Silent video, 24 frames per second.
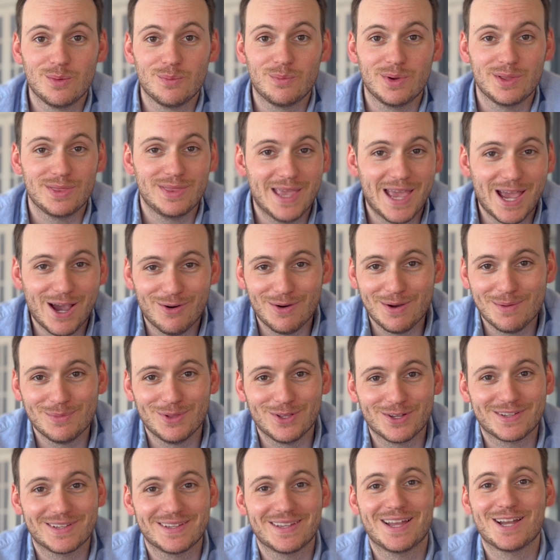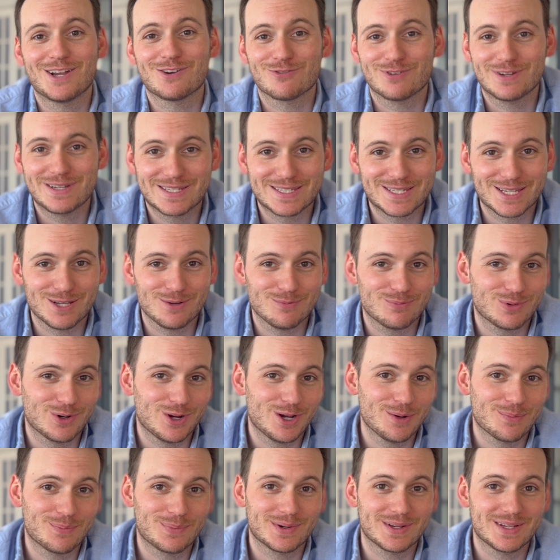But now I'm looking at resale
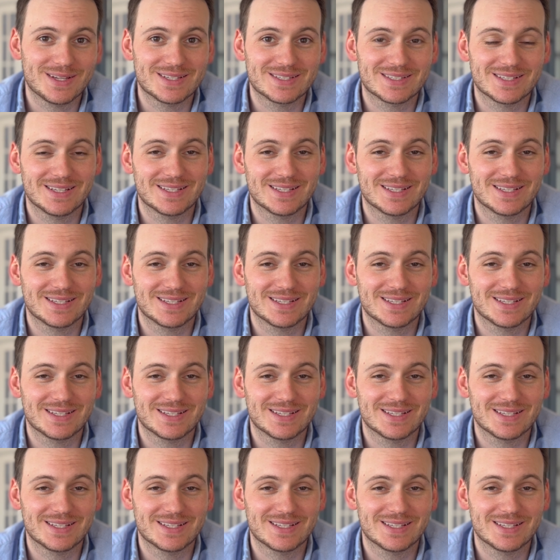properties